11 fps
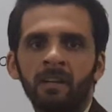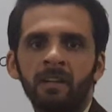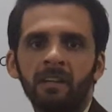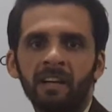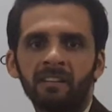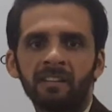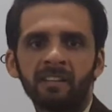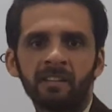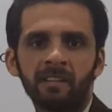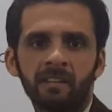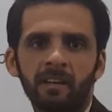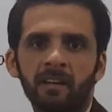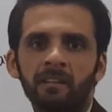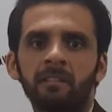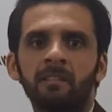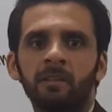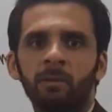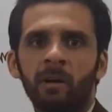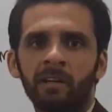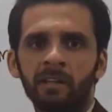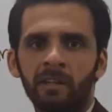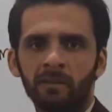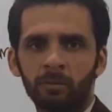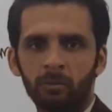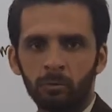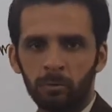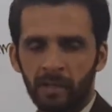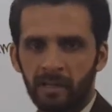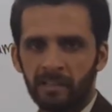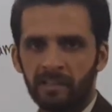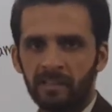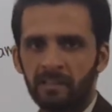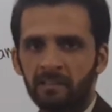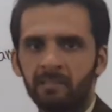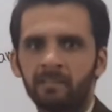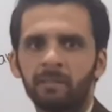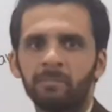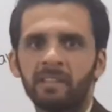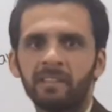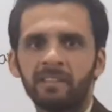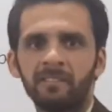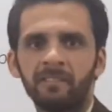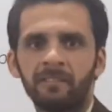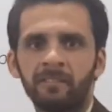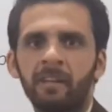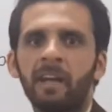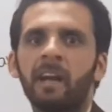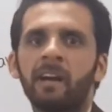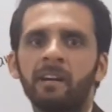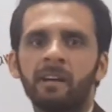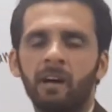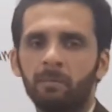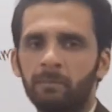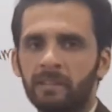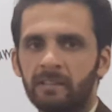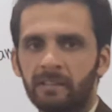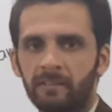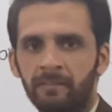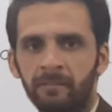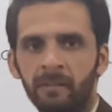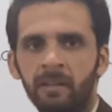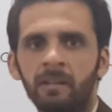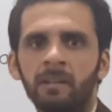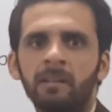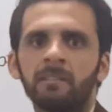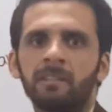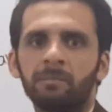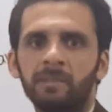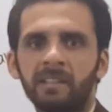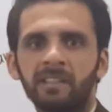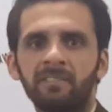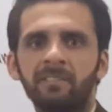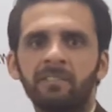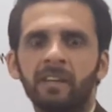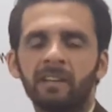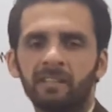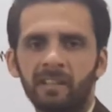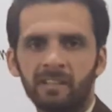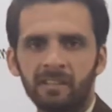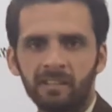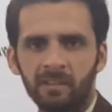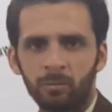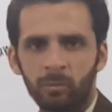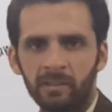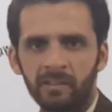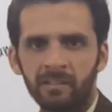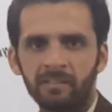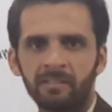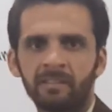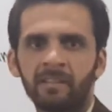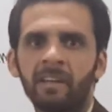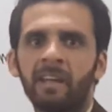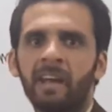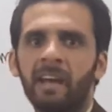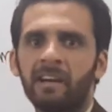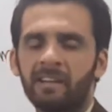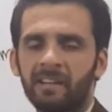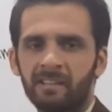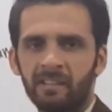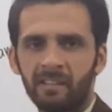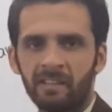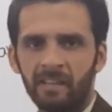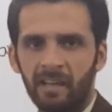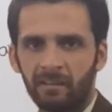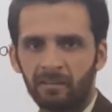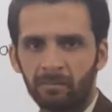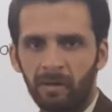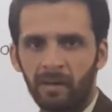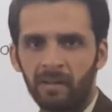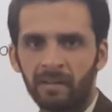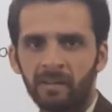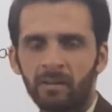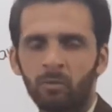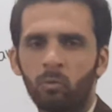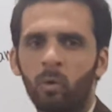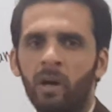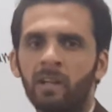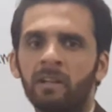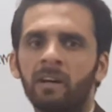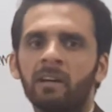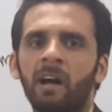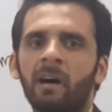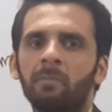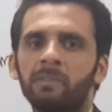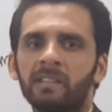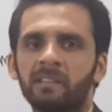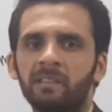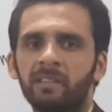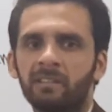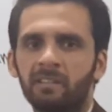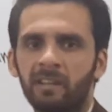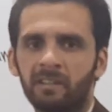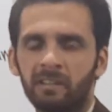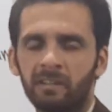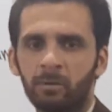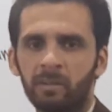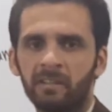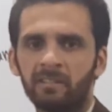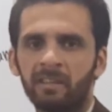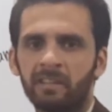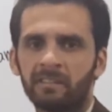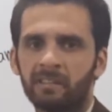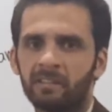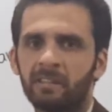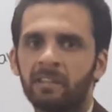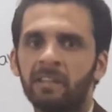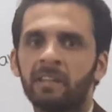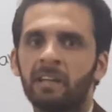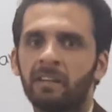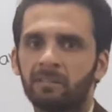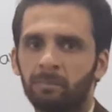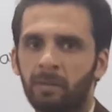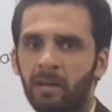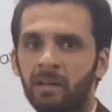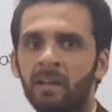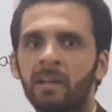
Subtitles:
Literature is divided into two categories, subjective and objective. Subjective is a literature which is internally inspired, while objective is a literature which is externally inspired.